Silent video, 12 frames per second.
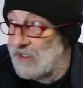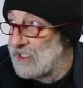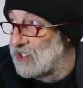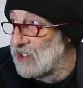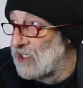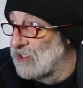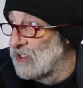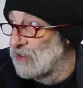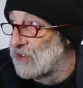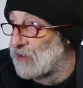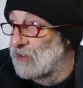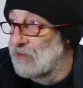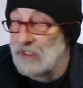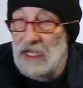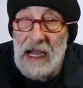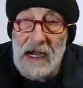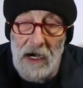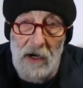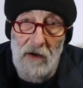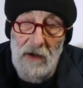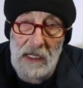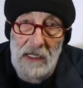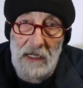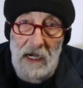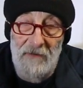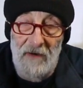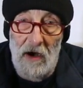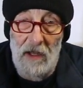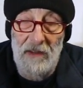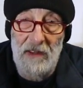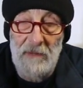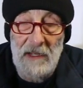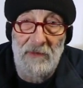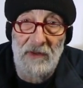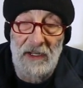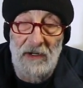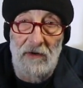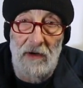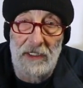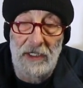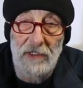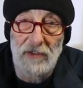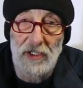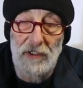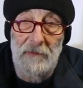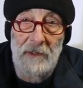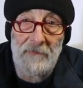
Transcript: This is also true now of all of the people that are on YouTube.